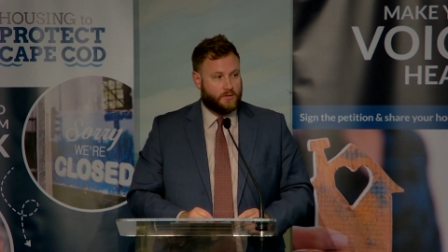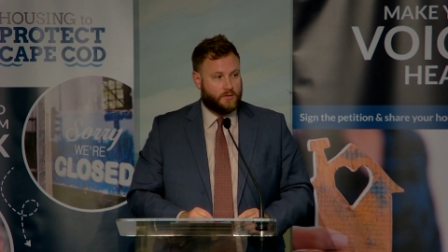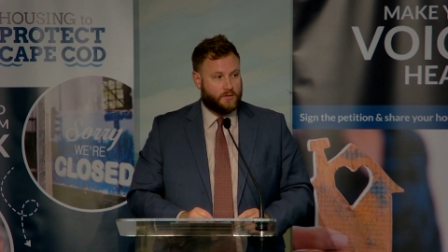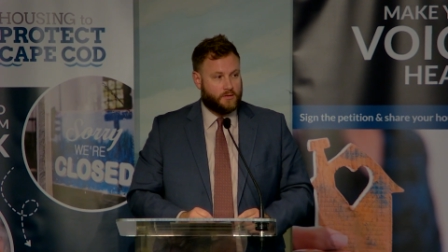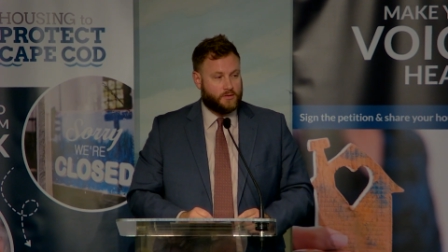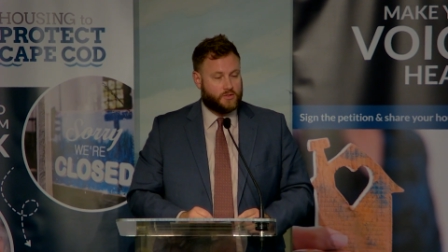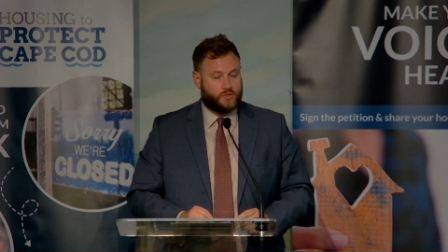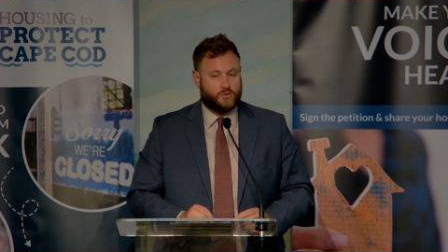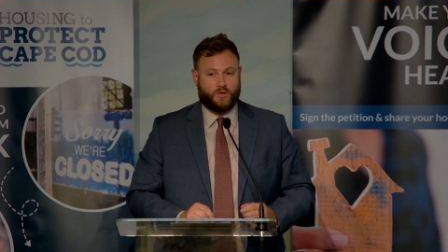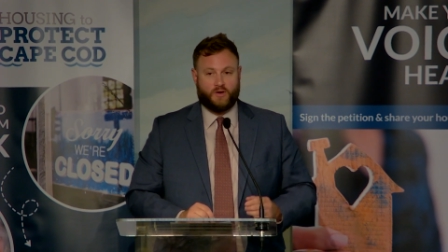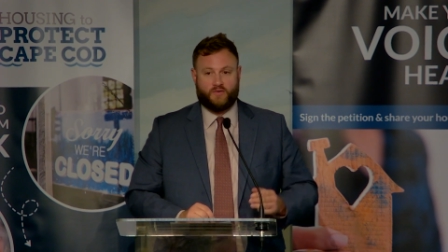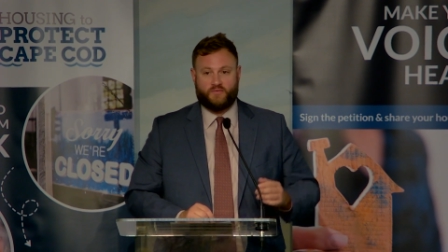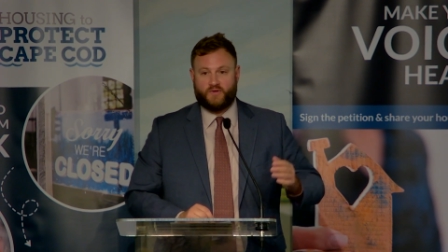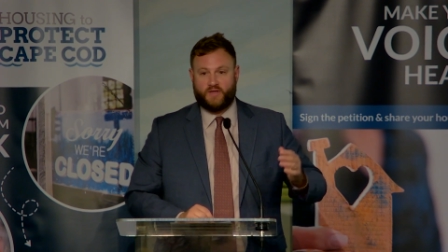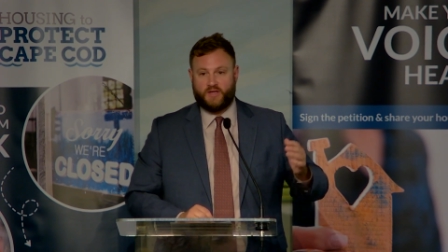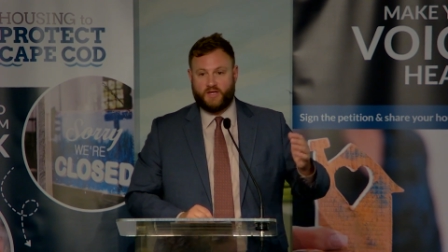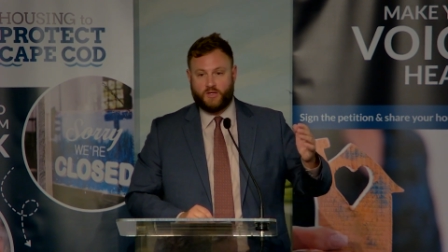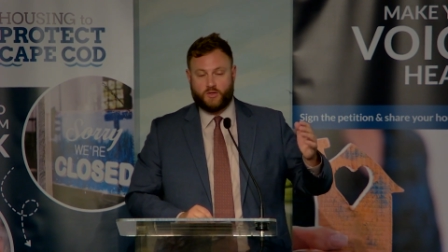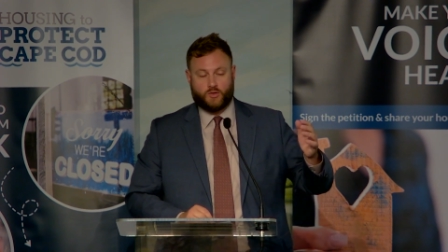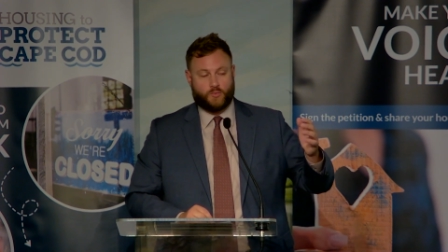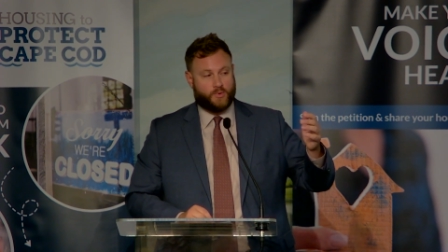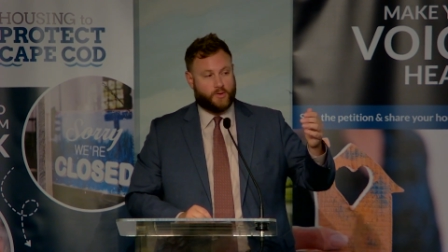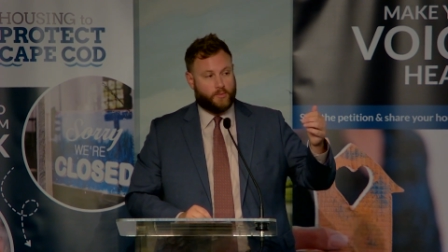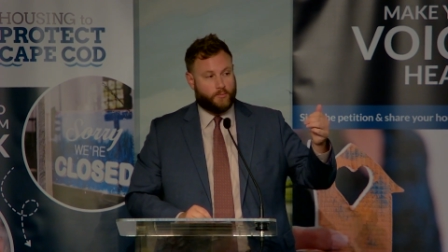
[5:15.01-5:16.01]
to have
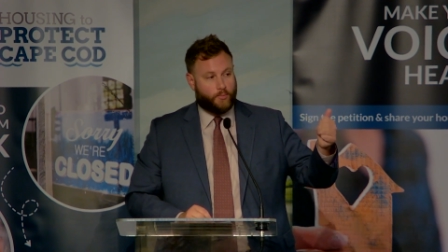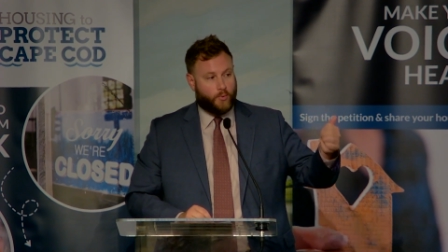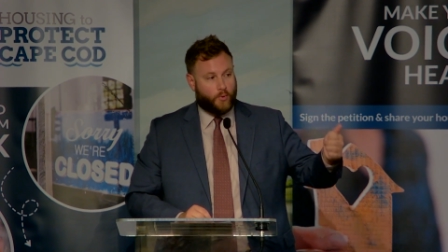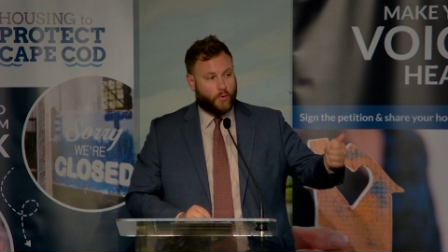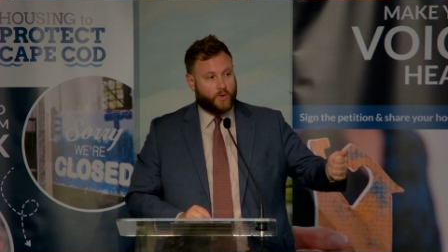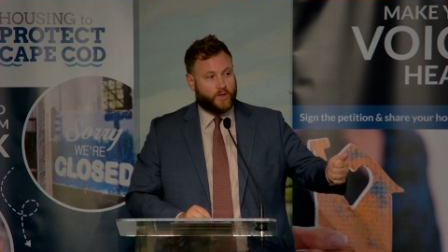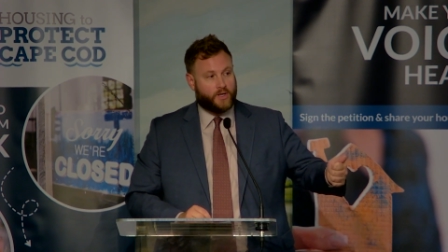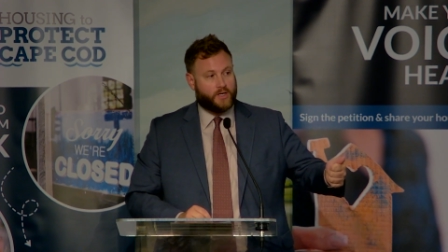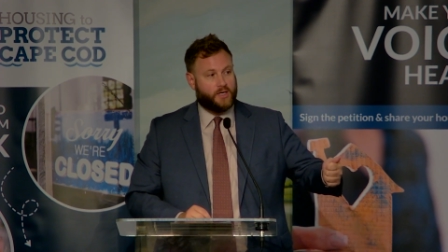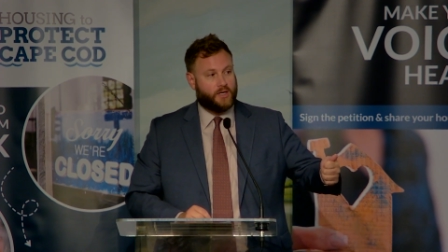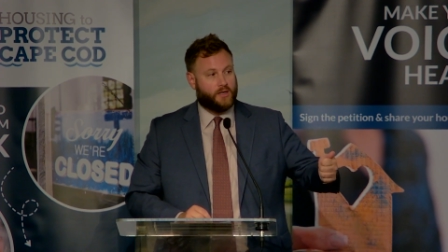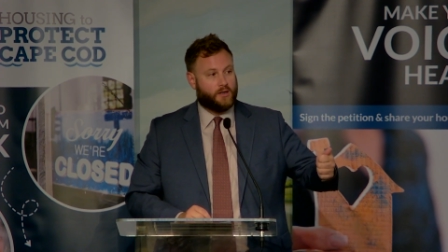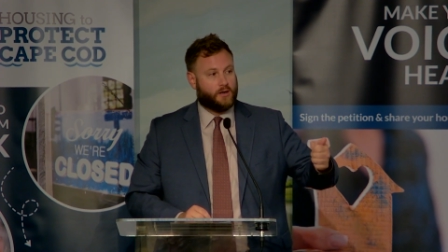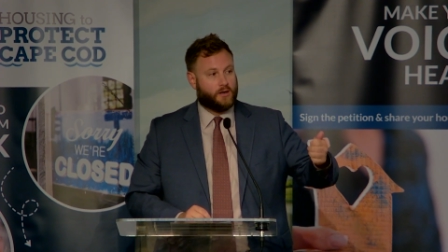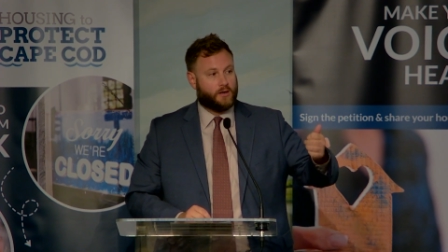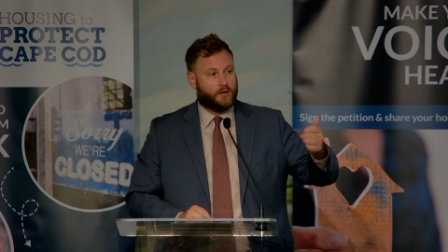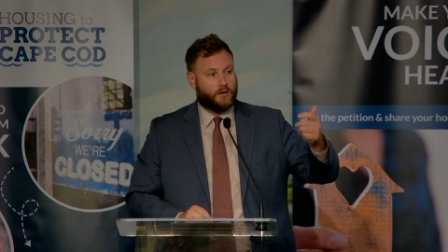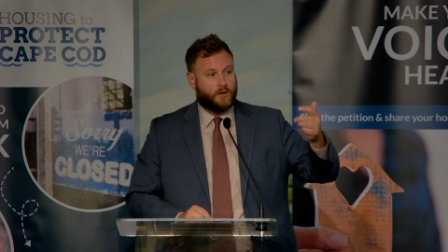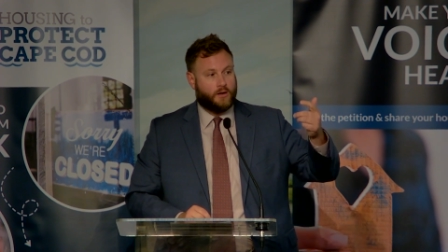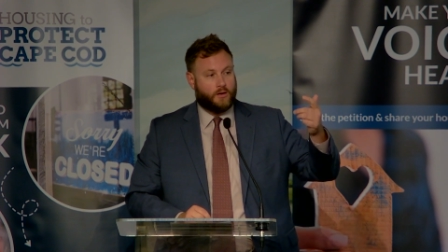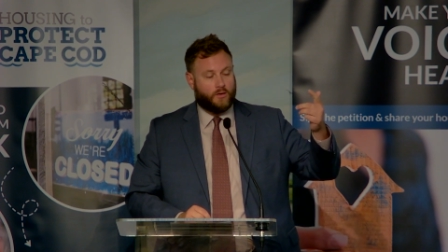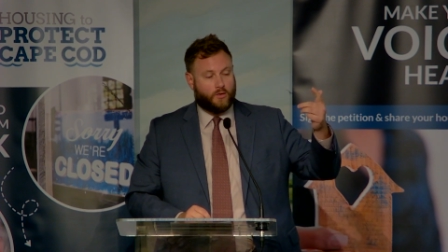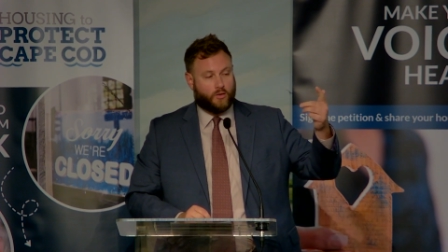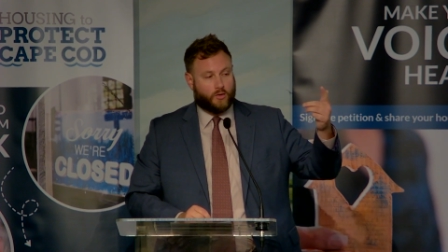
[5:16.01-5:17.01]
either been born here
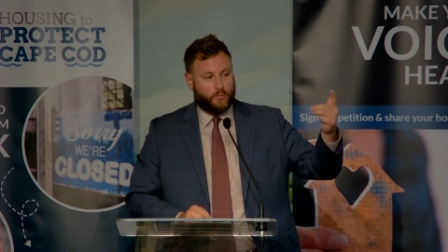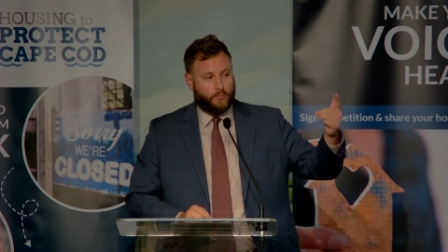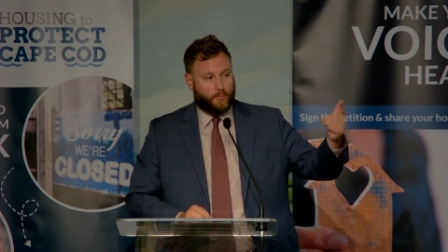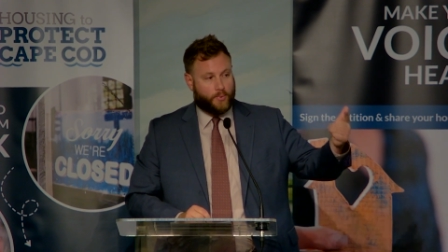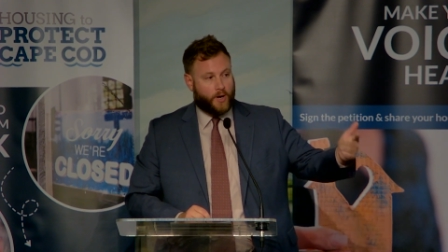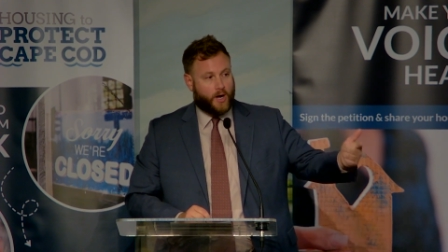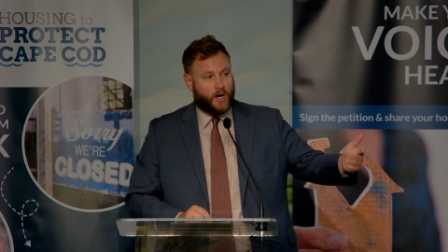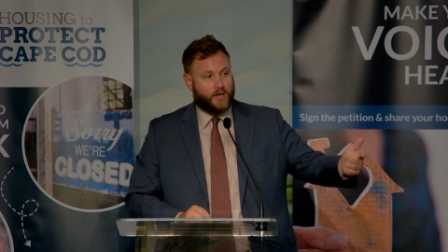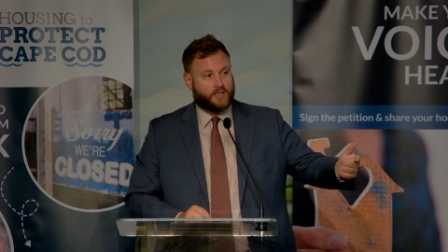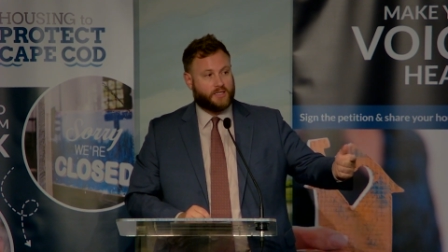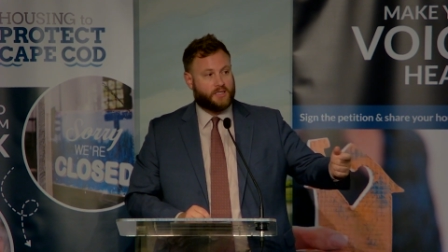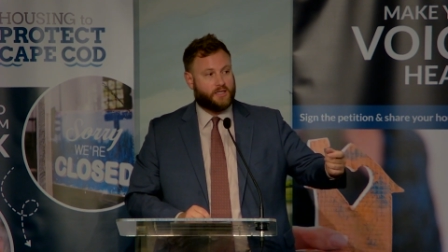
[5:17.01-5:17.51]
or bought